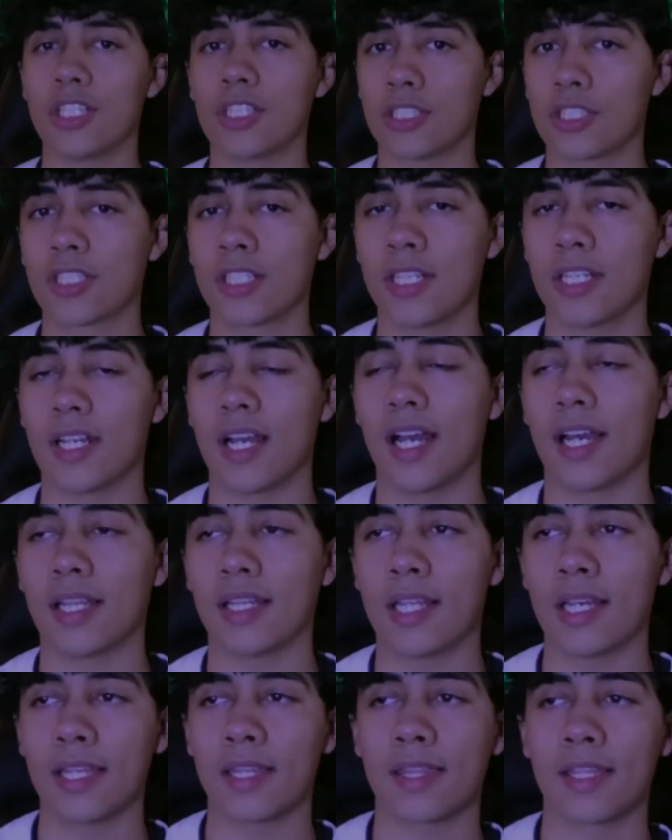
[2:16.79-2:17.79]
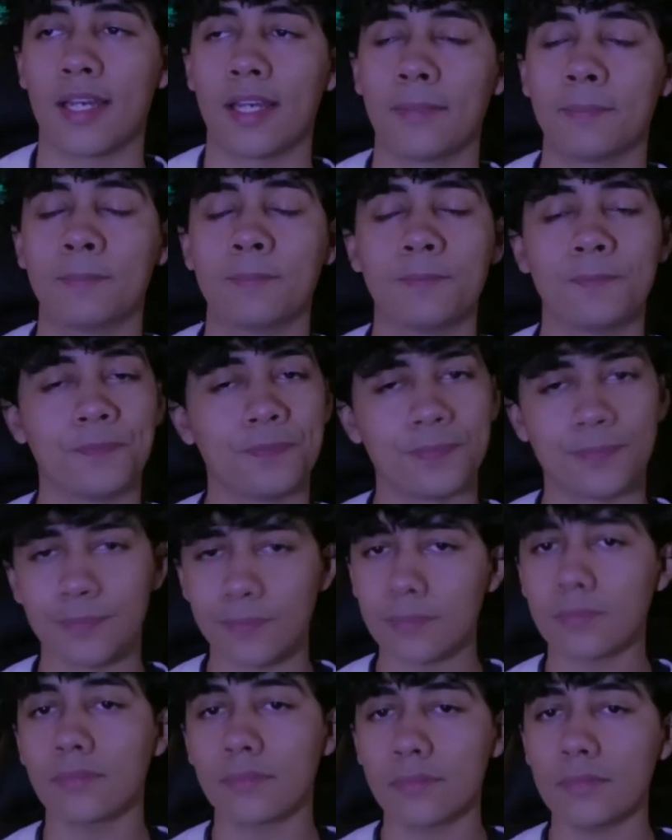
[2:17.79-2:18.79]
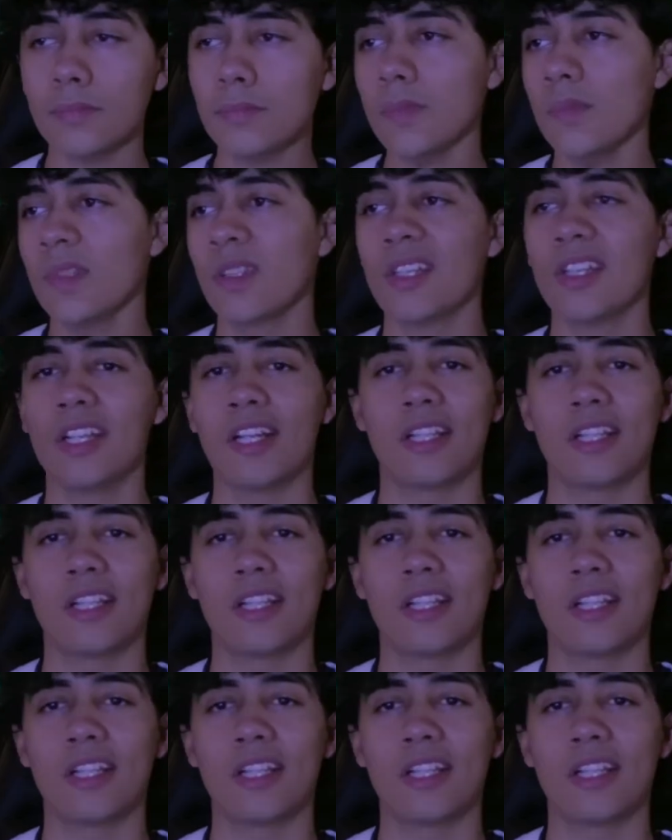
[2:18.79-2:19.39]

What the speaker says: It's good. I like that. A